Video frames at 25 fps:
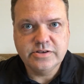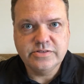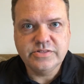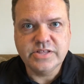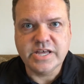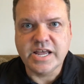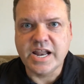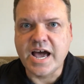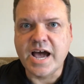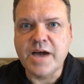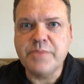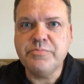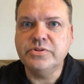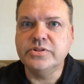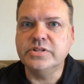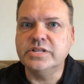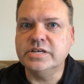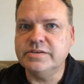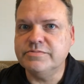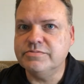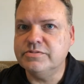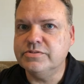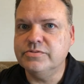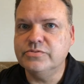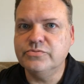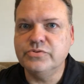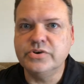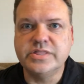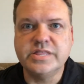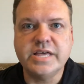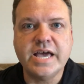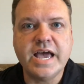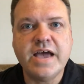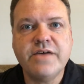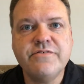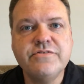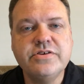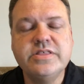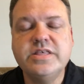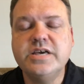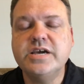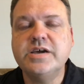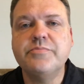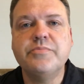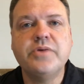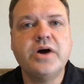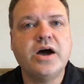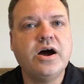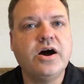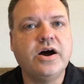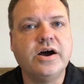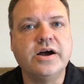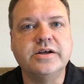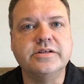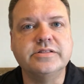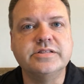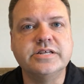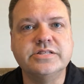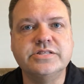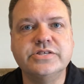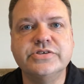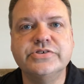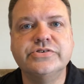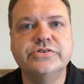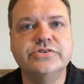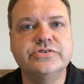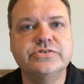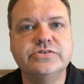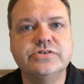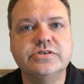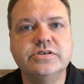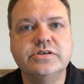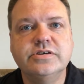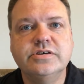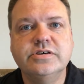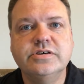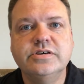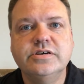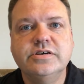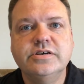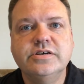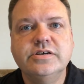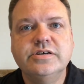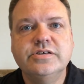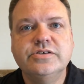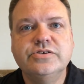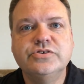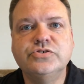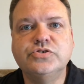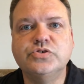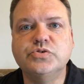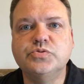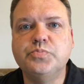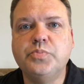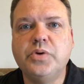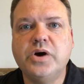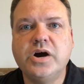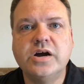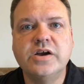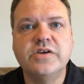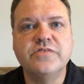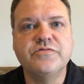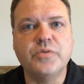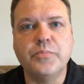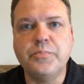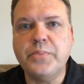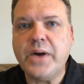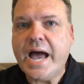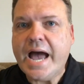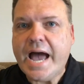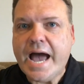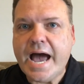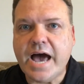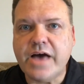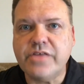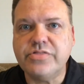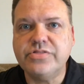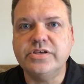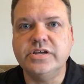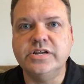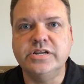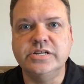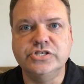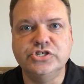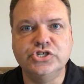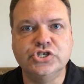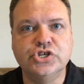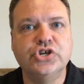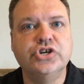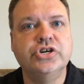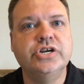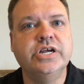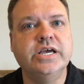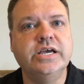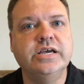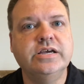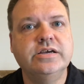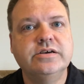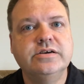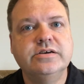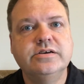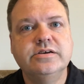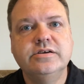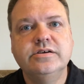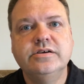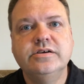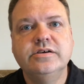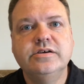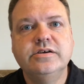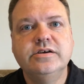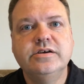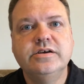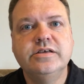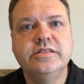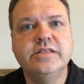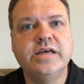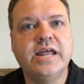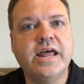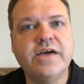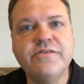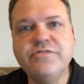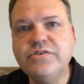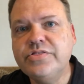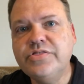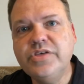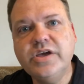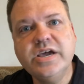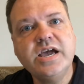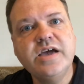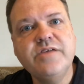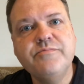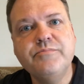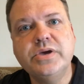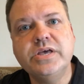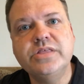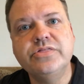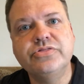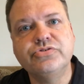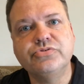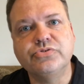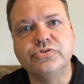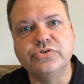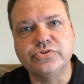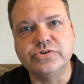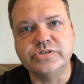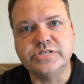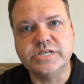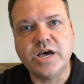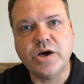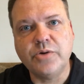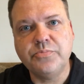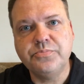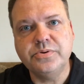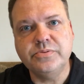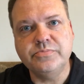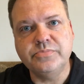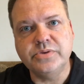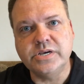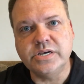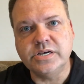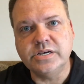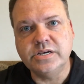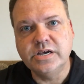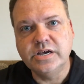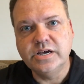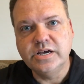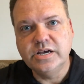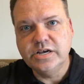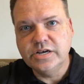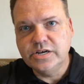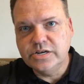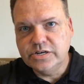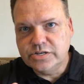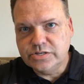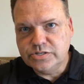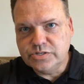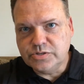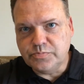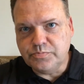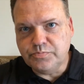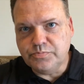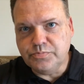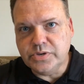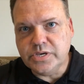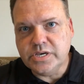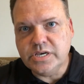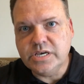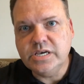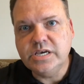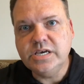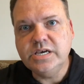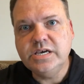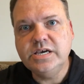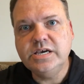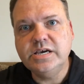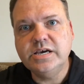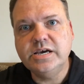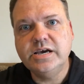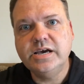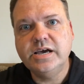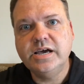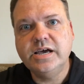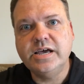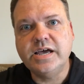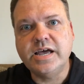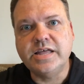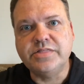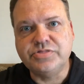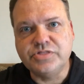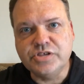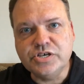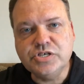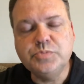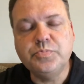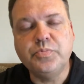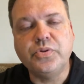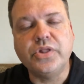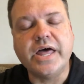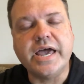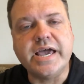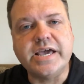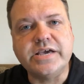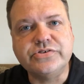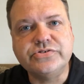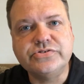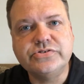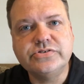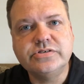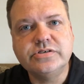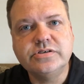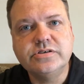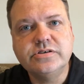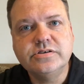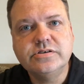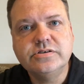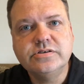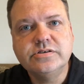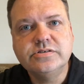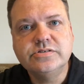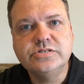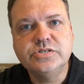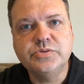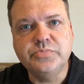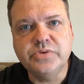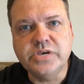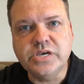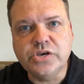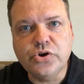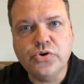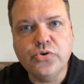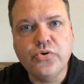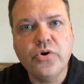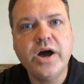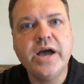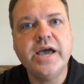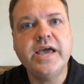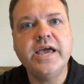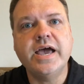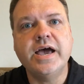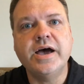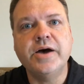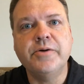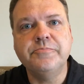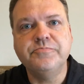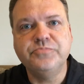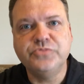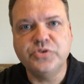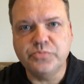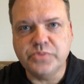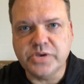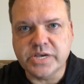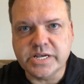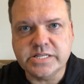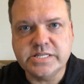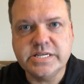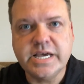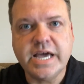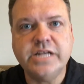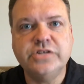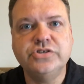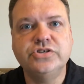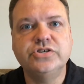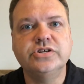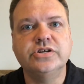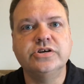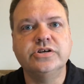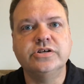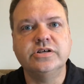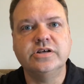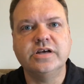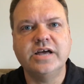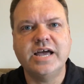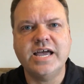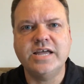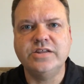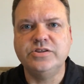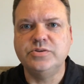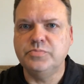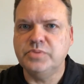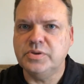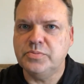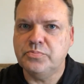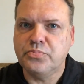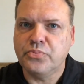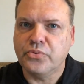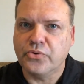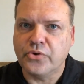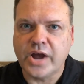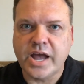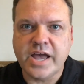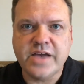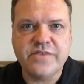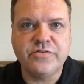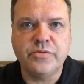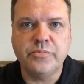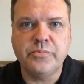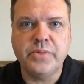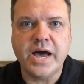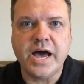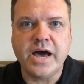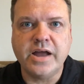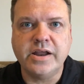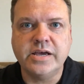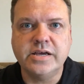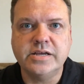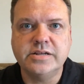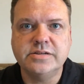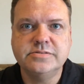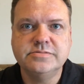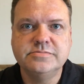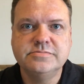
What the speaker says: That I believe with everything in my heart that this is part of a path and a journey. And that everything I've been through is helping me to be at this place, to be who I am, to be intentional, and to be brave about it.